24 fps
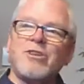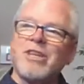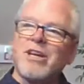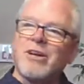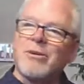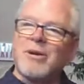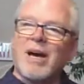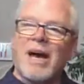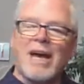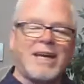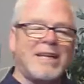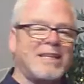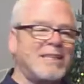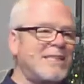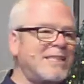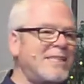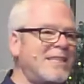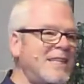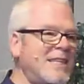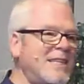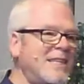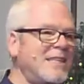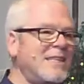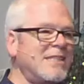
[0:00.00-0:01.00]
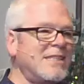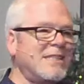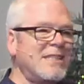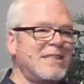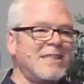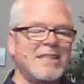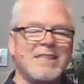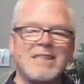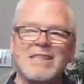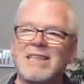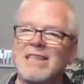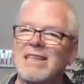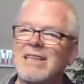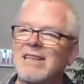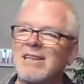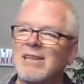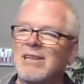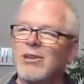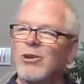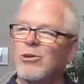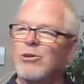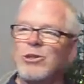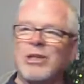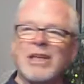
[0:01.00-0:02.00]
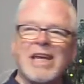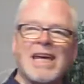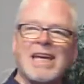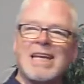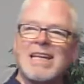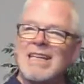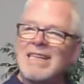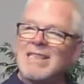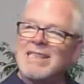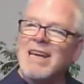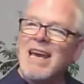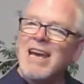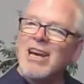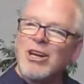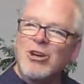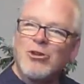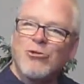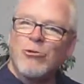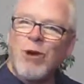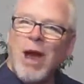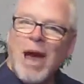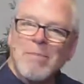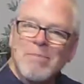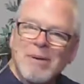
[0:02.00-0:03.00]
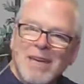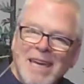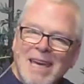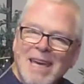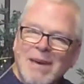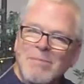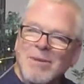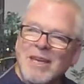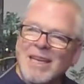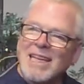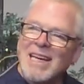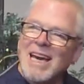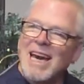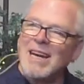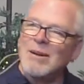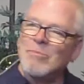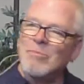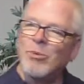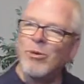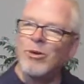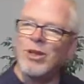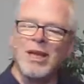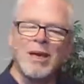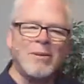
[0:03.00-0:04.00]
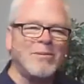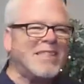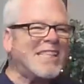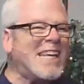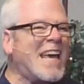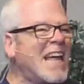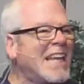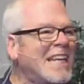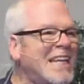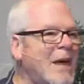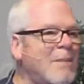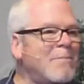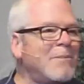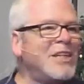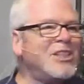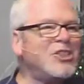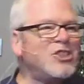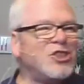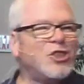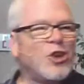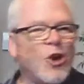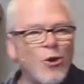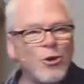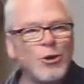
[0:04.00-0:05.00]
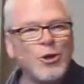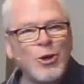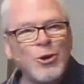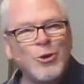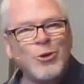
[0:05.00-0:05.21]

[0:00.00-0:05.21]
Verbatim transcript: and I can see these, these little old ladies grabbing him and kind of pulling and saying, Let me show